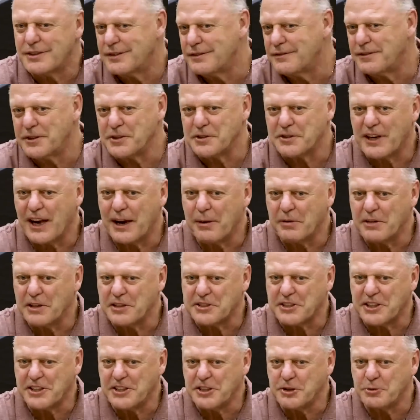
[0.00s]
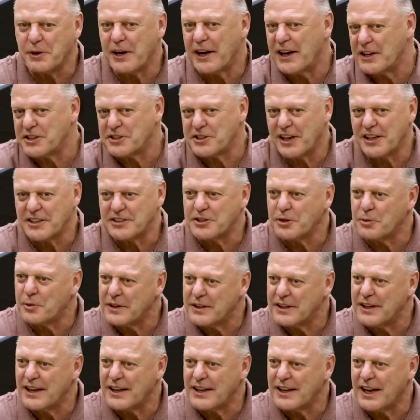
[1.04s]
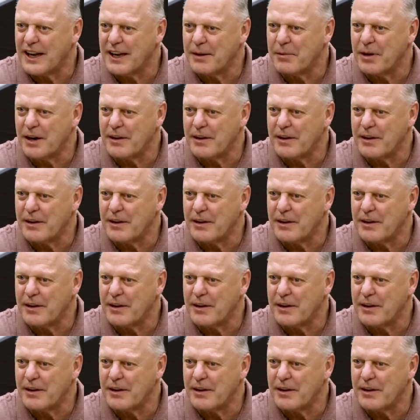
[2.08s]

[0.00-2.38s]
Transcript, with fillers: first game of the series, we had a chance to win that game.